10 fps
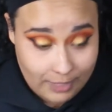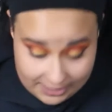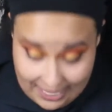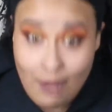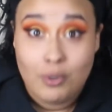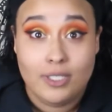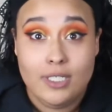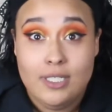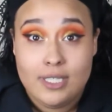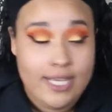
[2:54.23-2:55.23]
It's that one.
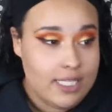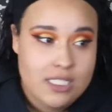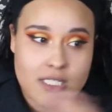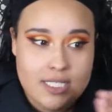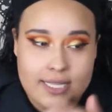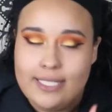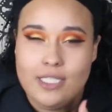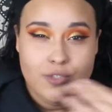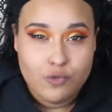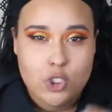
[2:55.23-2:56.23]
Like, it's insane. Like,
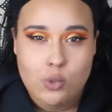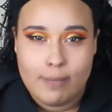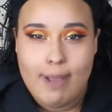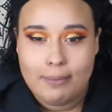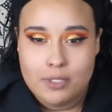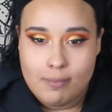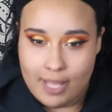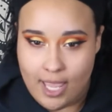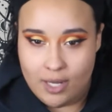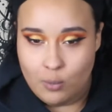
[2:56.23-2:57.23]
that's the first one that popped into my
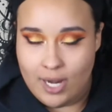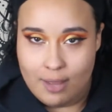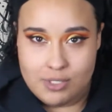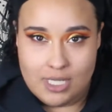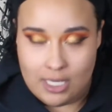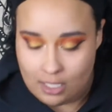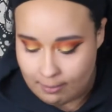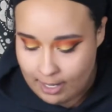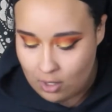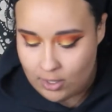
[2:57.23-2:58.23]
head when I was thinking
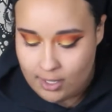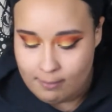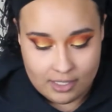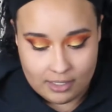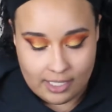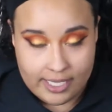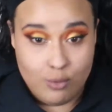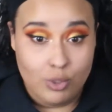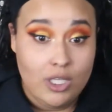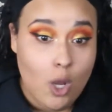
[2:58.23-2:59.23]
about him. Like, he
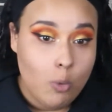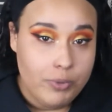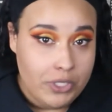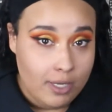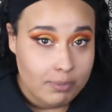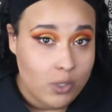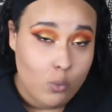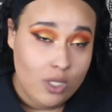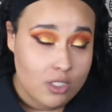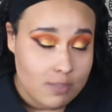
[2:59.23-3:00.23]
really opened up. Like,
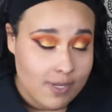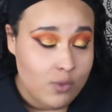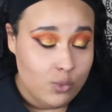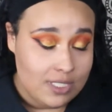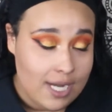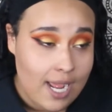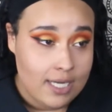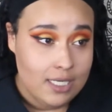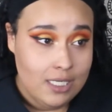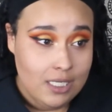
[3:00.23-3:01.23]
Will Smith was not